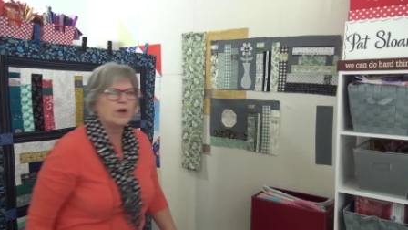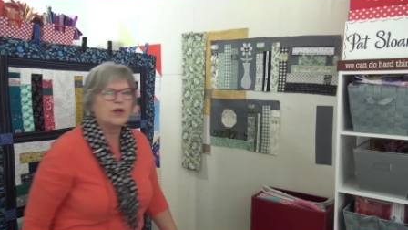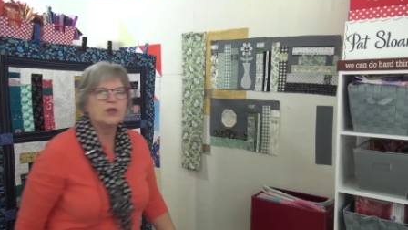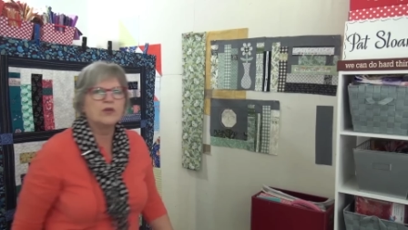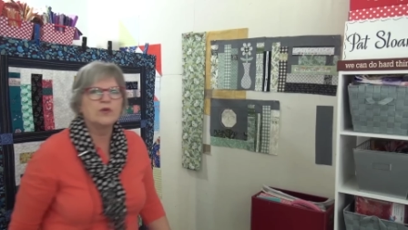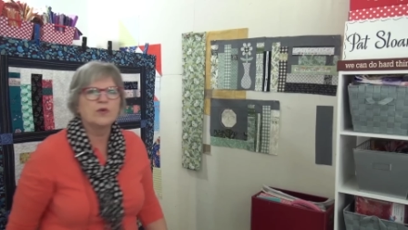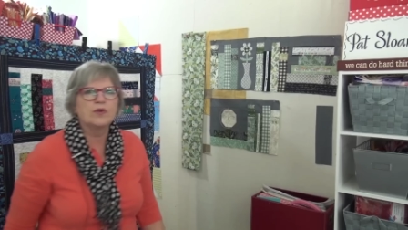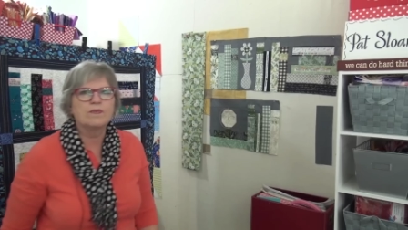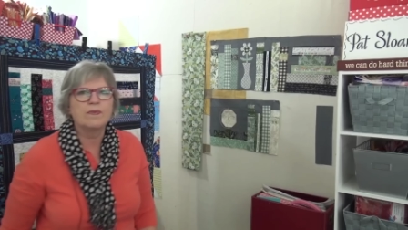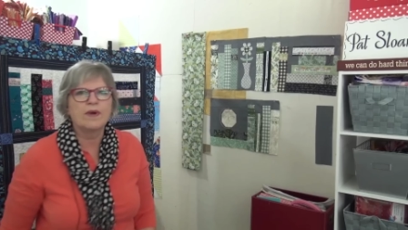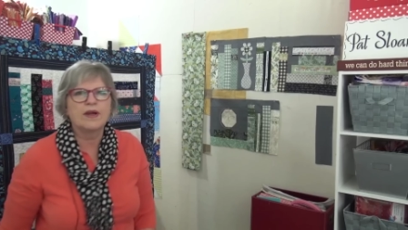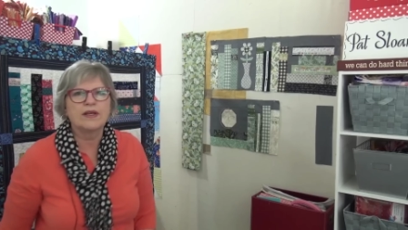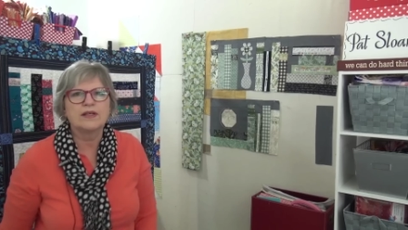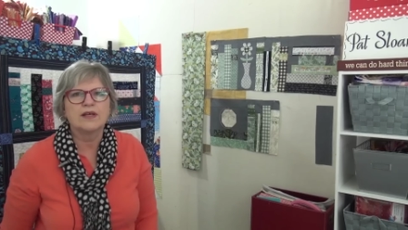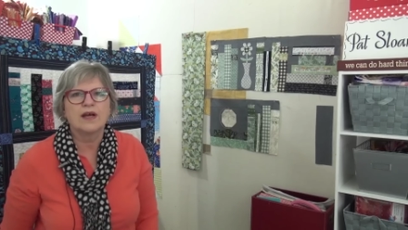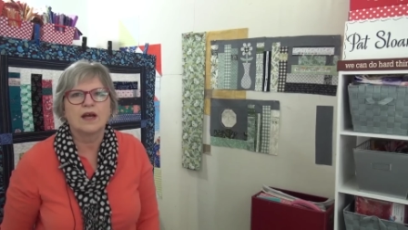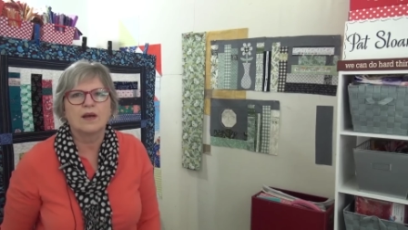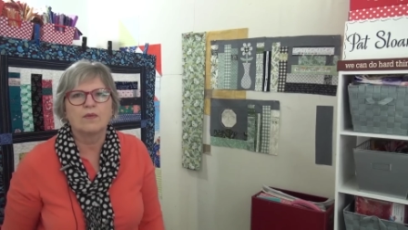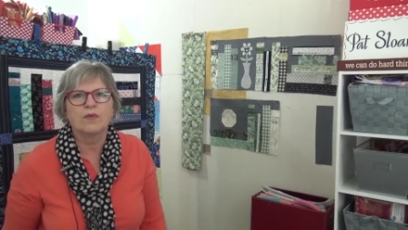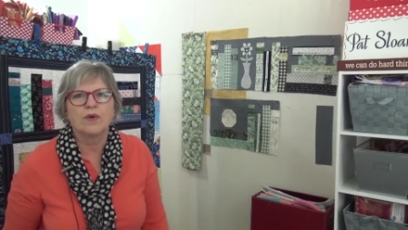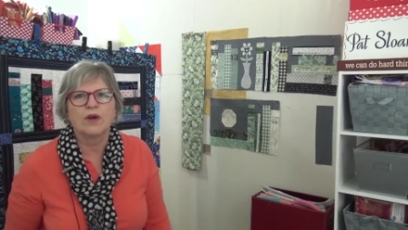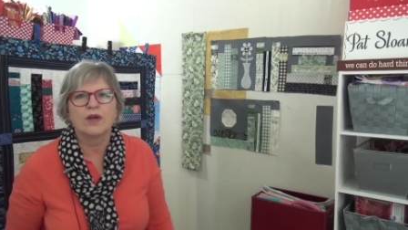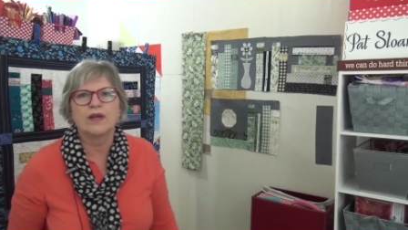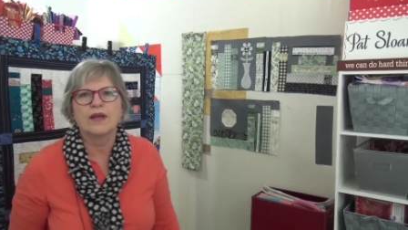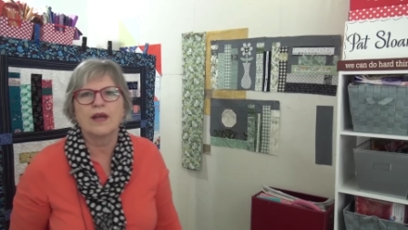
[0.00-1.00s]
to do with my
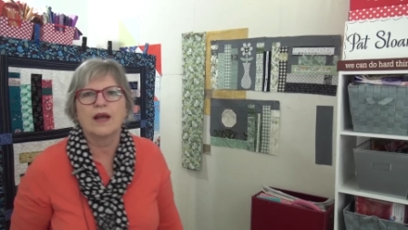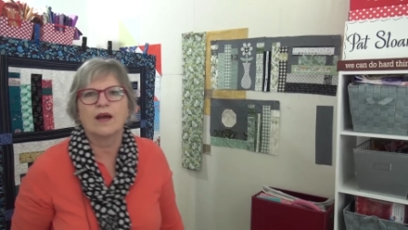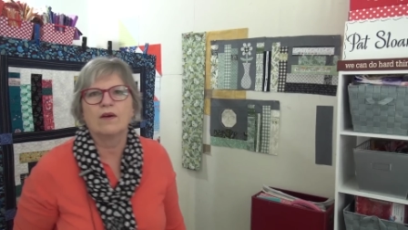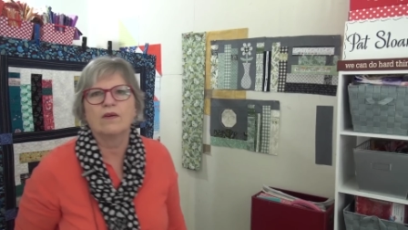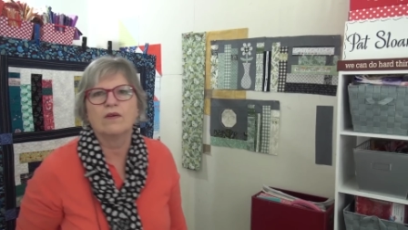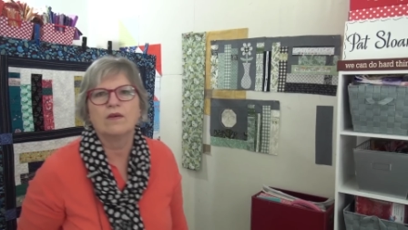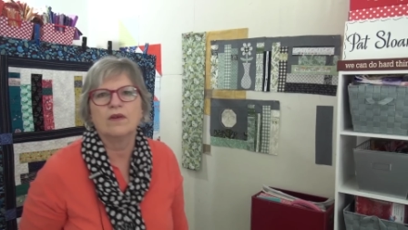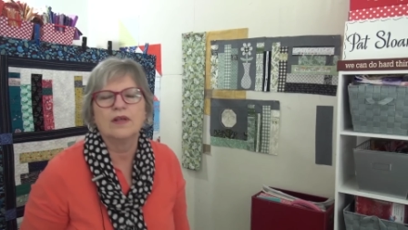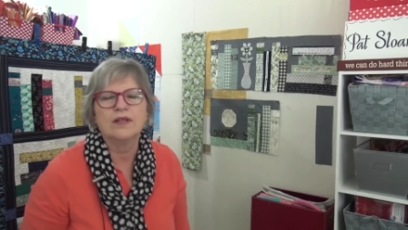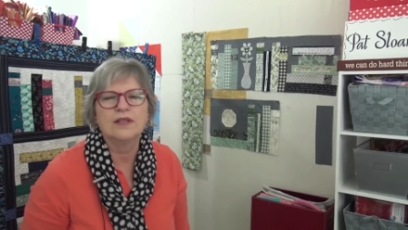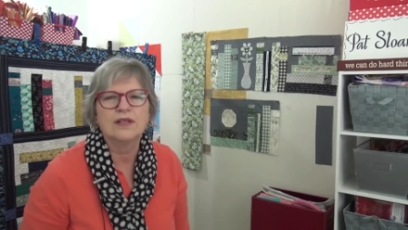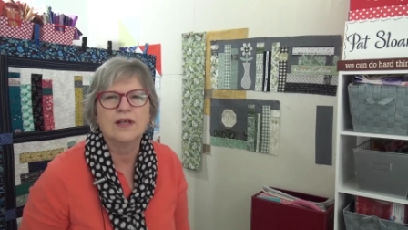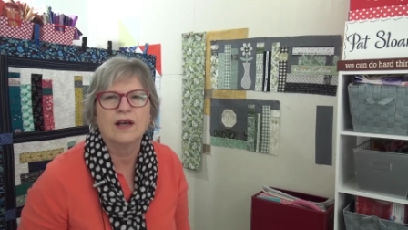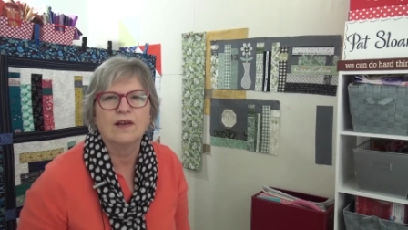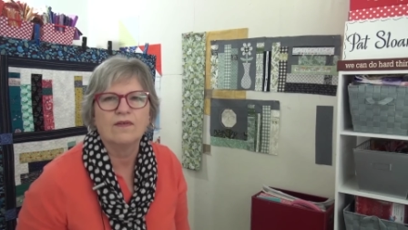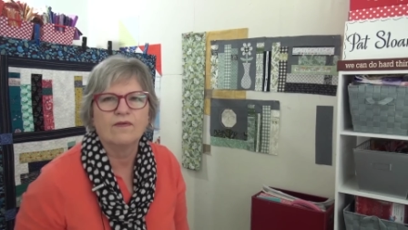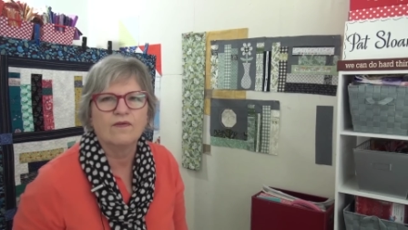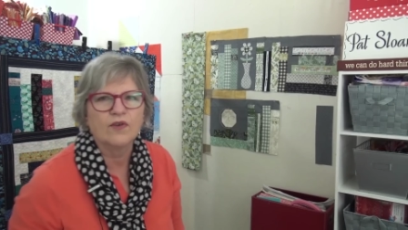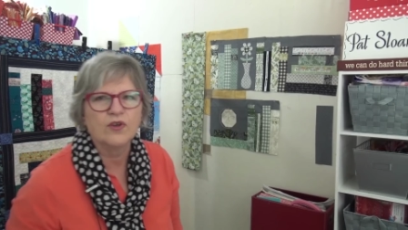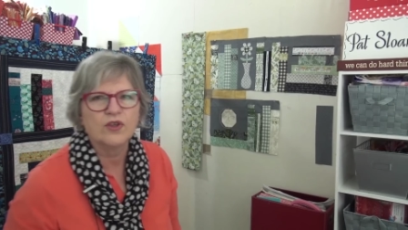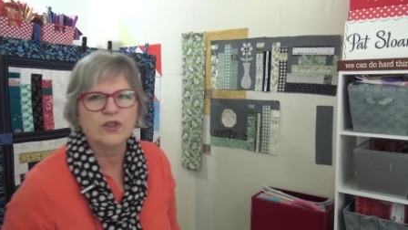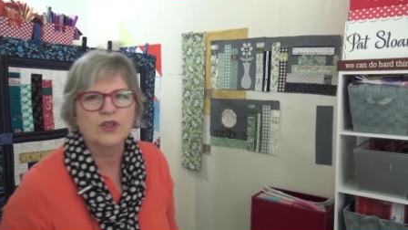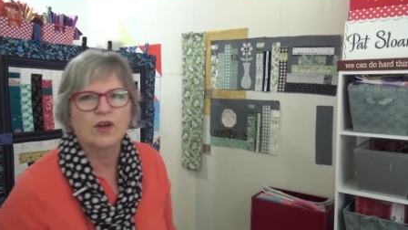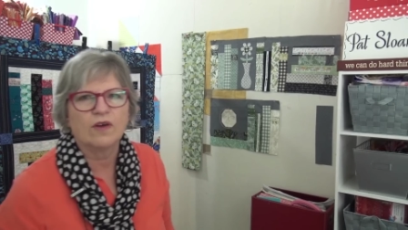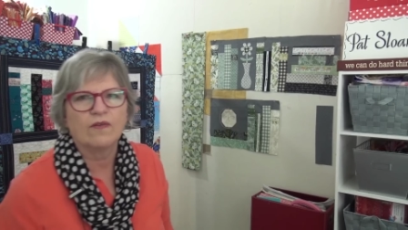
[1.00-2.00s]
time right now is hunt
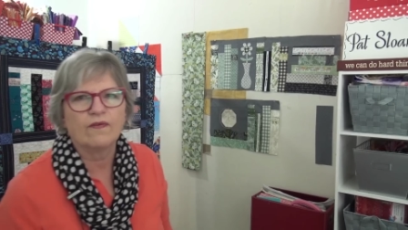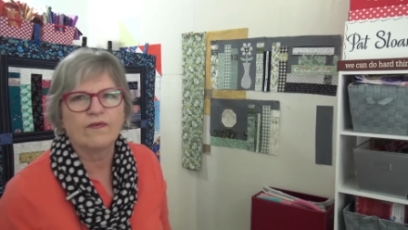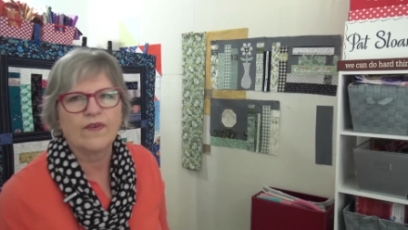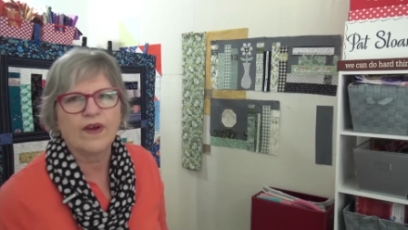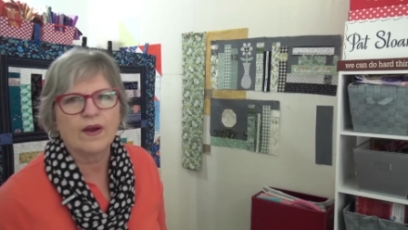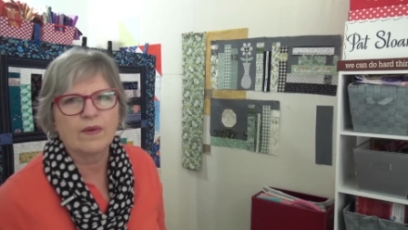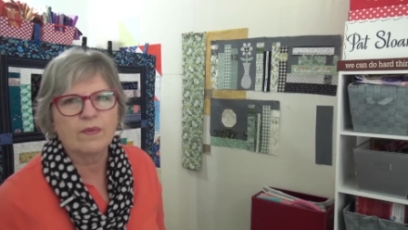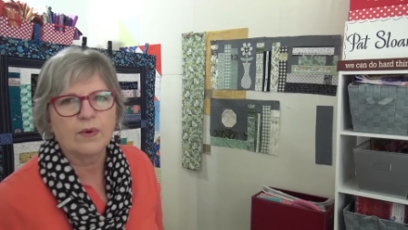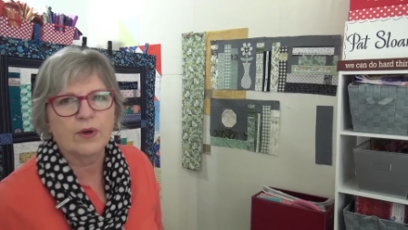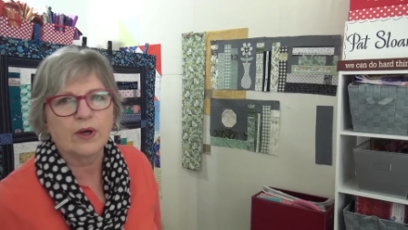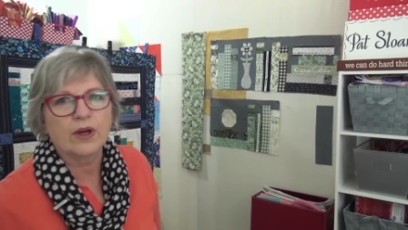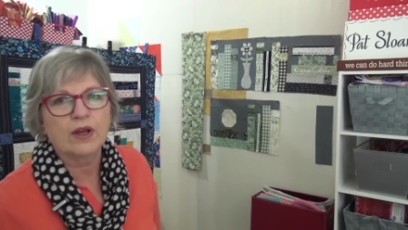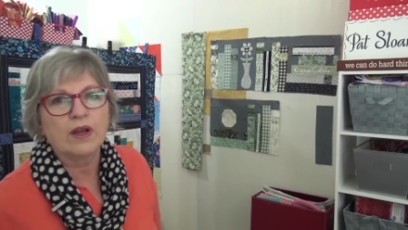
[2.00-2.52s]
for shelf fabric.